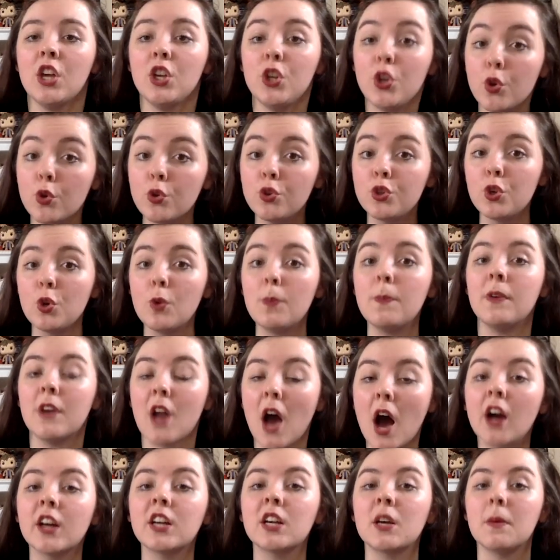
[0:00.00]
YouTube
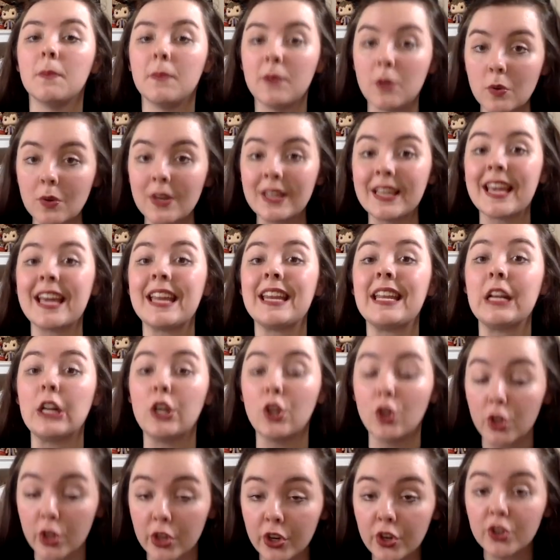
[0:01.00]
not communicating
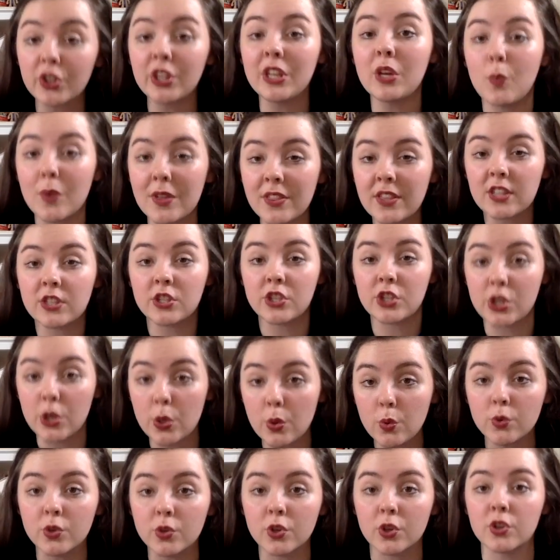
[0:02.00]
clearly with its
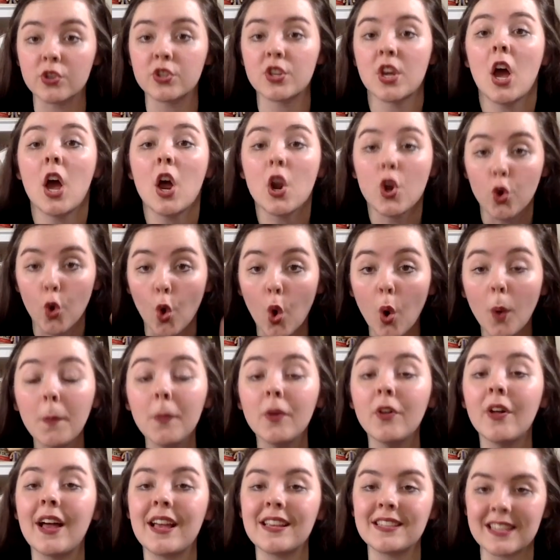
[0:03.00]
users
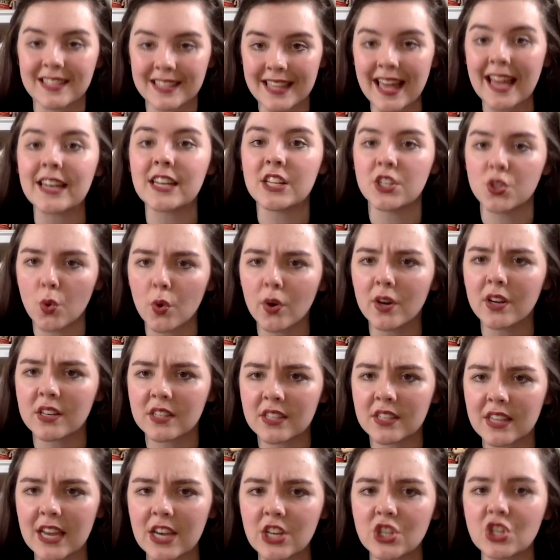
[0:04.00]
normalizes that
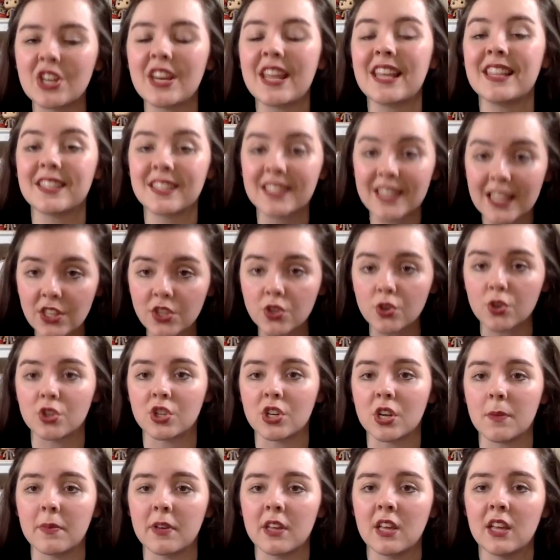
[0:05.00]
disorganization and
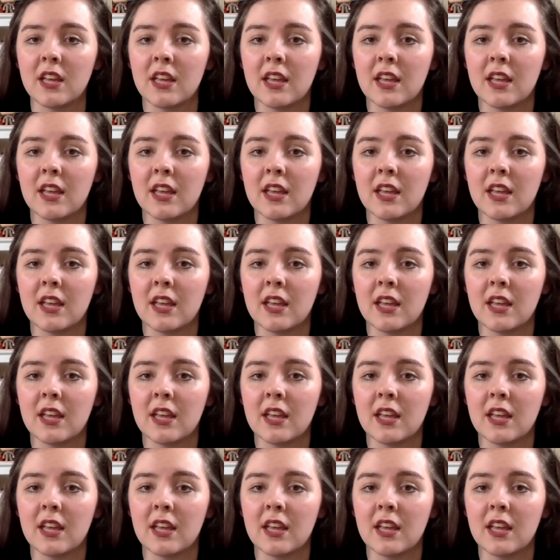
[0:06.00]
censorship,